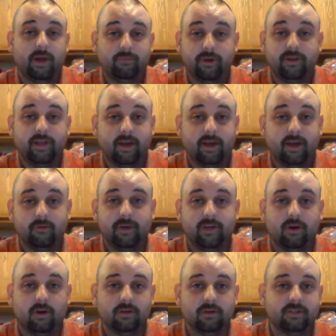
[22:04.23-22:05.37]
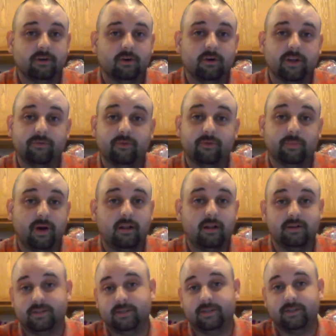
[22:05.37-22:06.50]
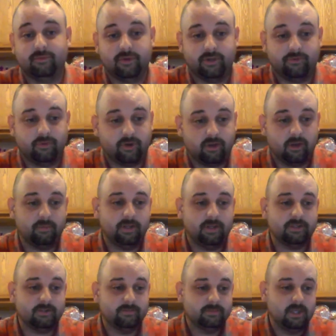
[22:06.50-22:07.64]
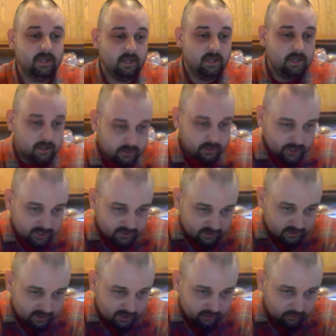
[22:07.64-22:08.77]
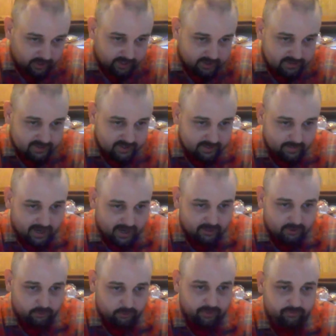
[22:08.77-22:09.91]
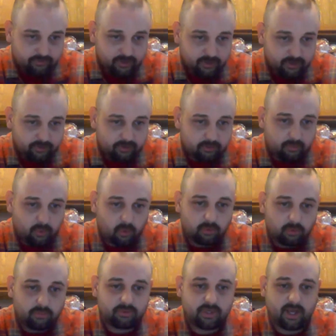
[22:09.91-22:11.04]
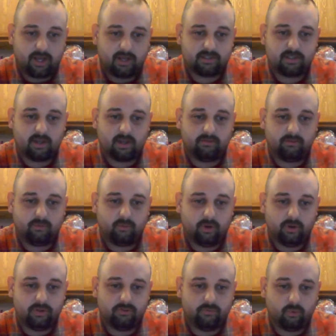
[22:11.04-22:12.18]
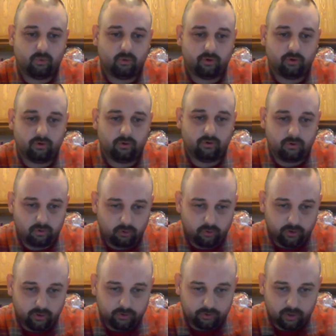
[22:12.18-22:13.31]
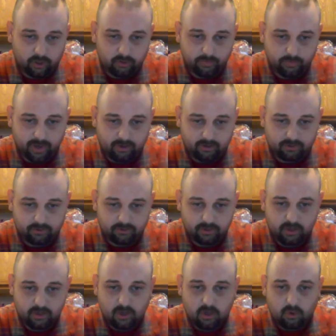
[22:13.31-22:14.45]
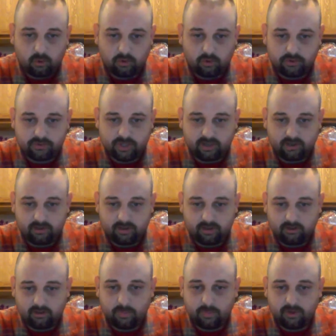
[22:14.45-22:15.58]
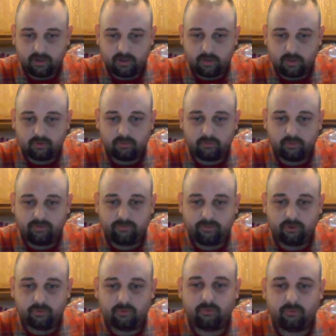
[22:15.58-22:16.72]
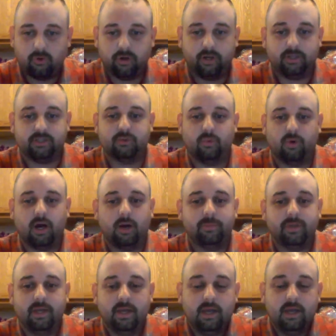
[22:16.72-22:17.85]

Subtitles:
retailer, because there are different policies for different companies. Jason, hey Wayne, is it bad to refill the portable tanks like ones for grills or 100-pounders, or is there a limited number of refills before it needs swapped?